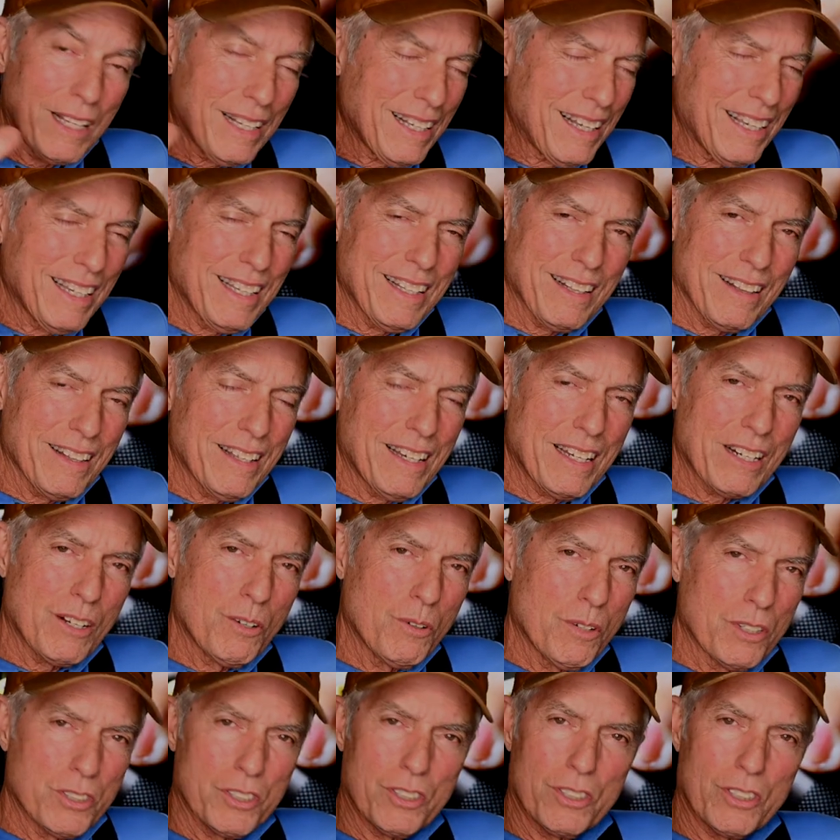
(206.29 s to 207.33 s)
I get a lot of
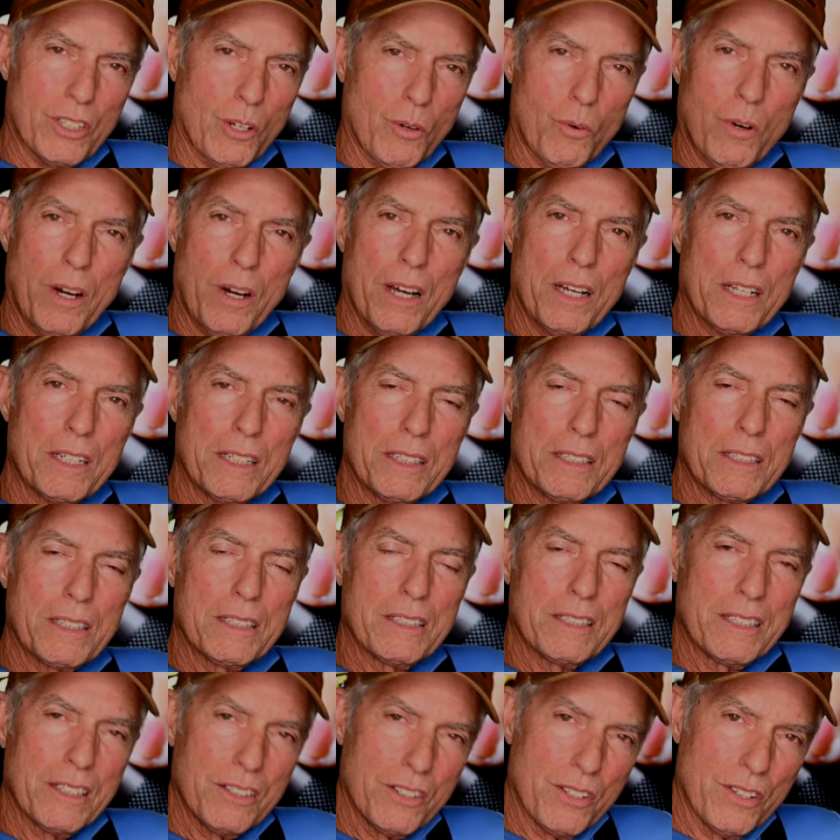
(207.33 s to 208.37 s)
questions on why I didn't
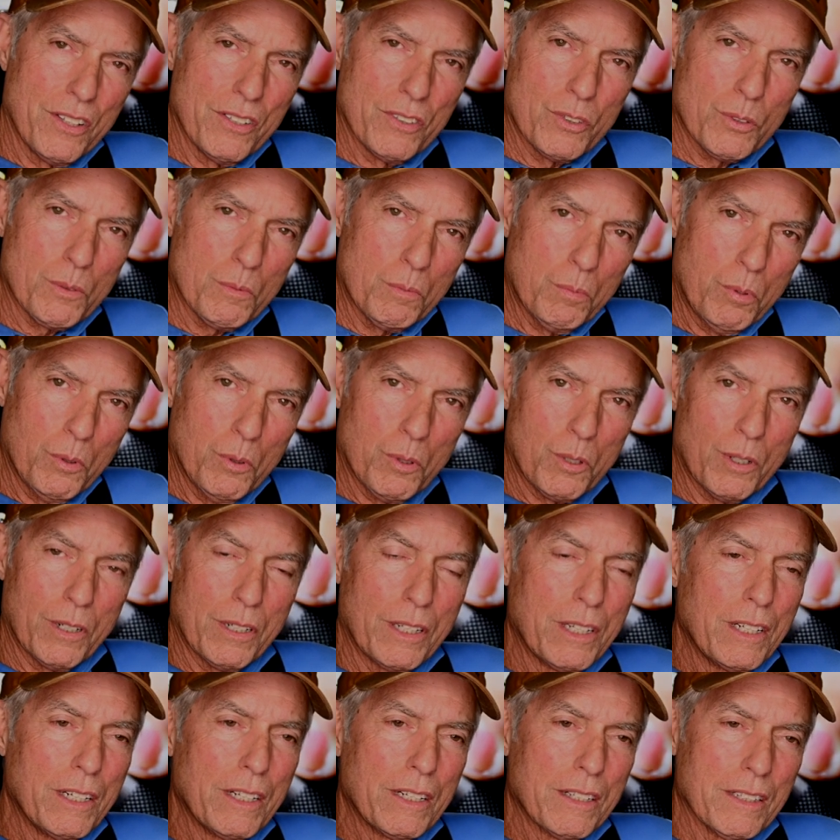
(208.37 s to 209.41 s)
continue this report,